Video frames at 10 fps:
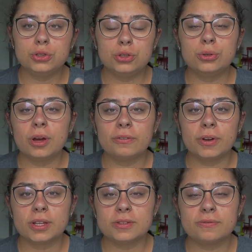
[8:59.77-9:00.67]
Do not
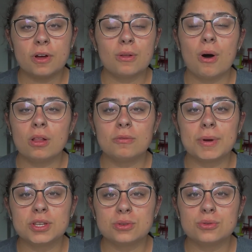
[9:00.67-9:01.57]
forget to follow all of
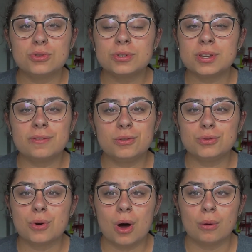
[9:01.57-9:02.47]
my socials if you
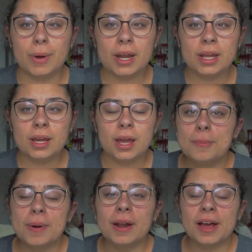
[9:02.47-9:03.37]
don't already.
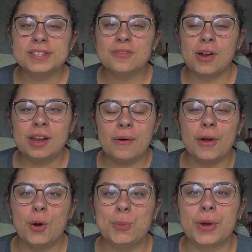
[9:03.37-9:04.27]
But as of right now,
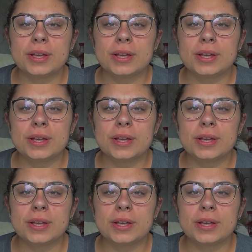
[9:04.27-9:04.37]
I hope you